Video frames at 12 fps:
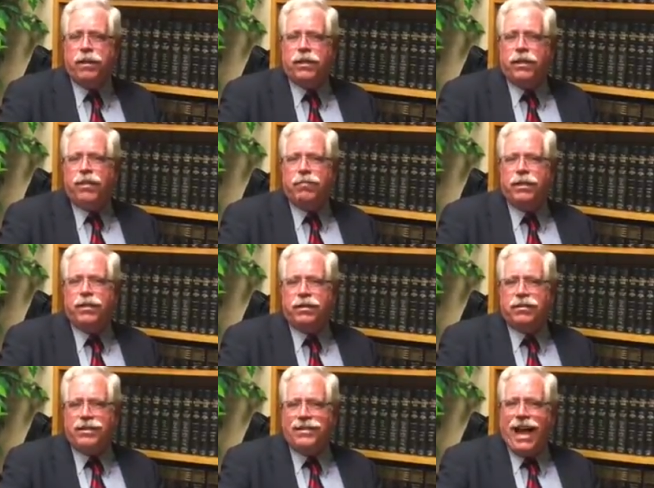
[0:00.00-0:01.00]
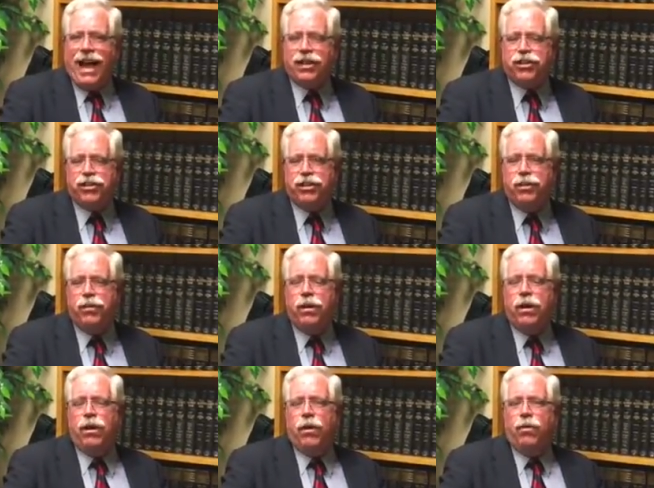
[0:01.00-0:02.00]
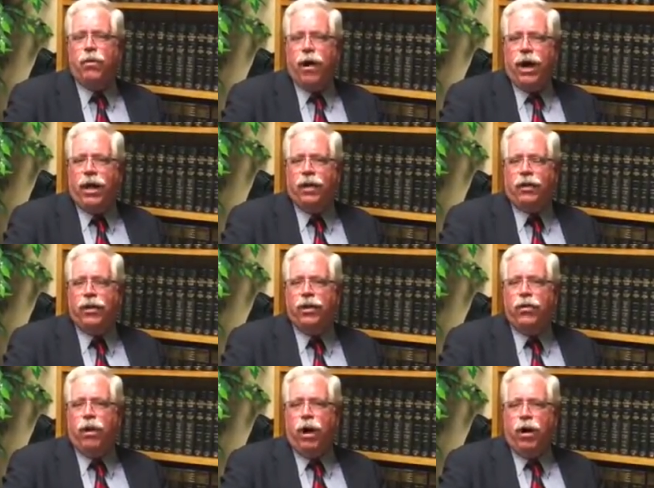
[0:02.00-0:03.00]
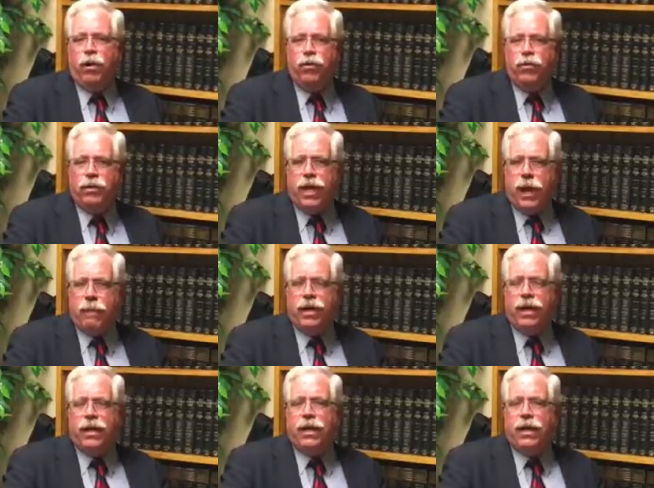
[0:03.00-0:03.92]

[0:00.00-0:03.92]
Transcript: The government doesn't tax you while you own them.